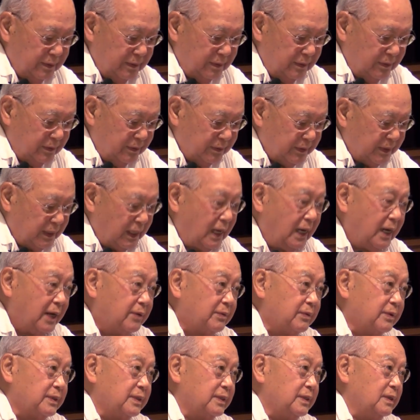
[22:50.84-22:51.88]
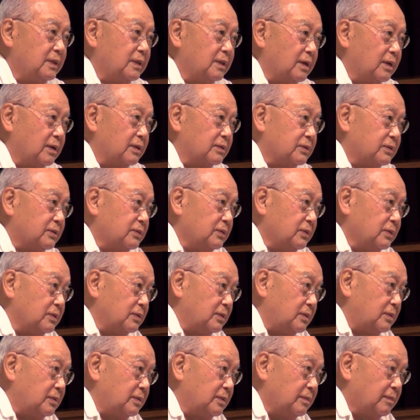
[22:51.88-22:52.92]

There's irony there too.